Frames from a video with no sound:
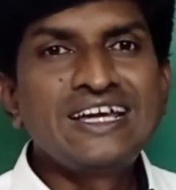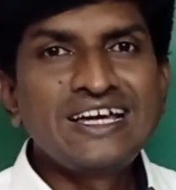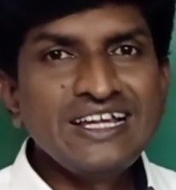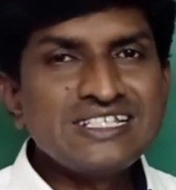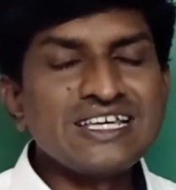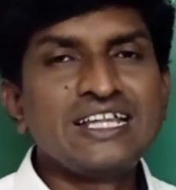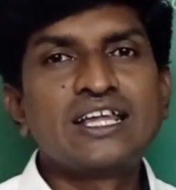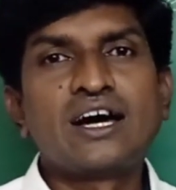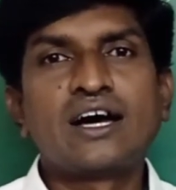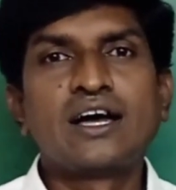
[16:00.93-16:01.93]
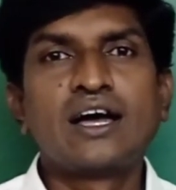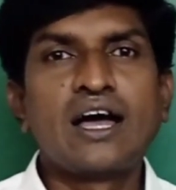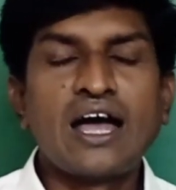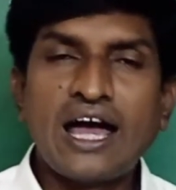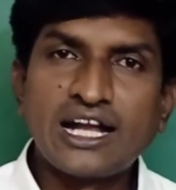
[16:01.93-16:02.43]
decrease in the
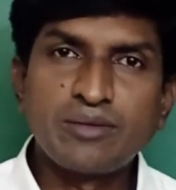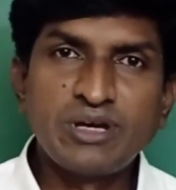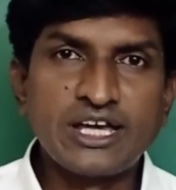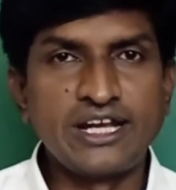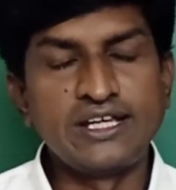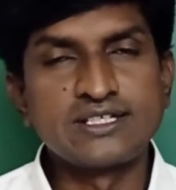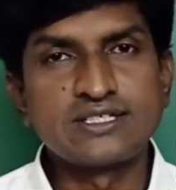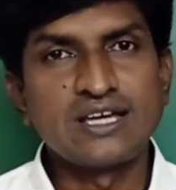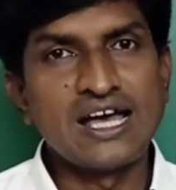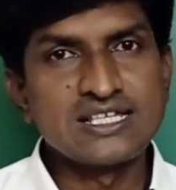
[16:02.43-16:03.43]
atomic radius.